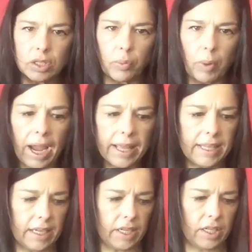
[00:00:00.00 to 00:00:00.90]
So why the
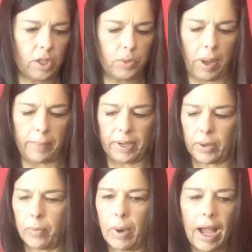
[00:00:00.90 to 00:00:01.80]
addiction
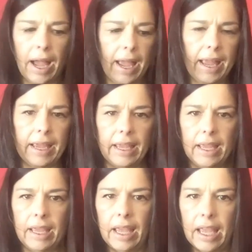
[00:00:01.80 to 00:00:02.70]
swapping? Why
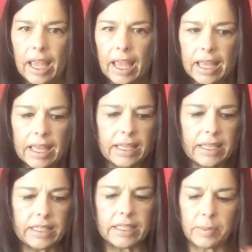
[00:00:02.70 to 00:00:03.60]

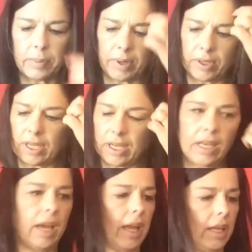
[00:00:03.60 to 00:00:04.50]
is the person
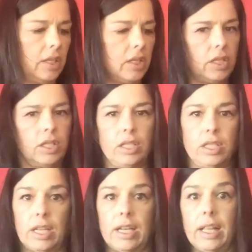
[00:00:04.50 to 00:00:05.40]
not just
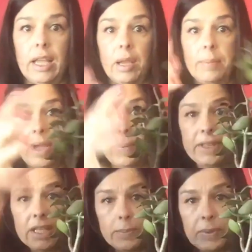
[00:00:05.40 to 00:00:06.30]
suddenly becoming
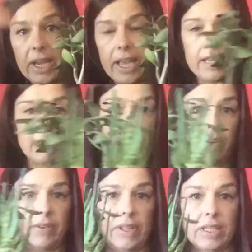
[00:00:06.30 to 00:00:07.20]
this plant?
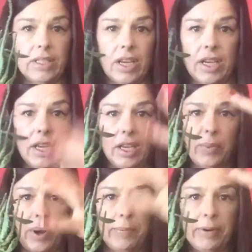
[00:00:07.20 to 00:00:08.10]
Everything's good,
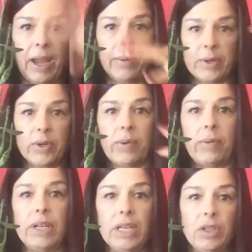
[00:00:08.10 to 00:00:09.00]
we're upright, we're doing what
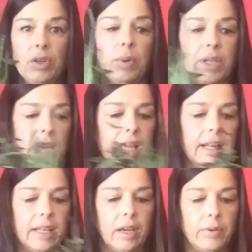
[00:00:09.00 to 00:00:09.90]
we need to do, we're
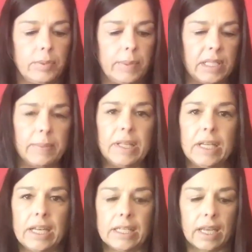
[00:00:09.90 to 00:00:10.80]
handling our
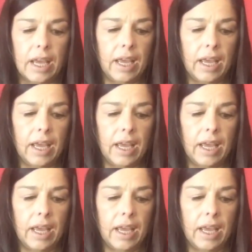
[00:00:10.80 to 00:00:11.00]
responsibilities.